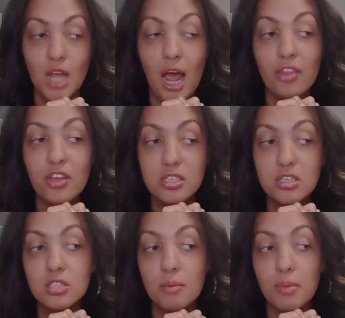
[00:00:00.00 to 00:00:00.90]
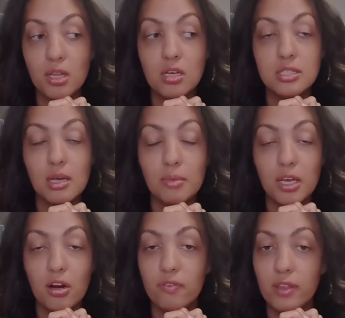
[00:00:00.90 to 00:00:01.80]
I think it's going to take me a long time to
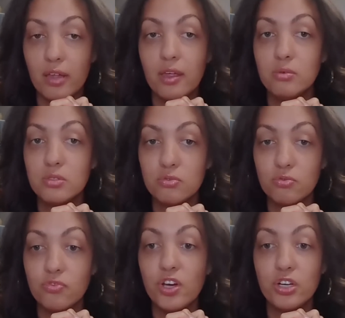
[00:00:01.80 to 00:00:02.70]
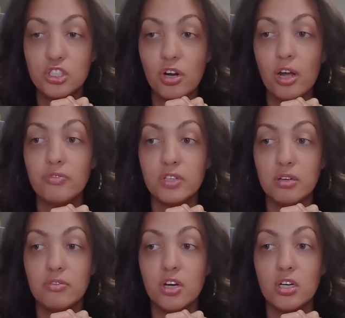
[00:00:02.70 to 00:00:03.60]
get over that. That was very trifling
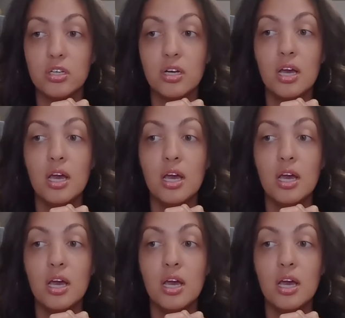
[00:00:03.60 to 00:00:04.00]
of her.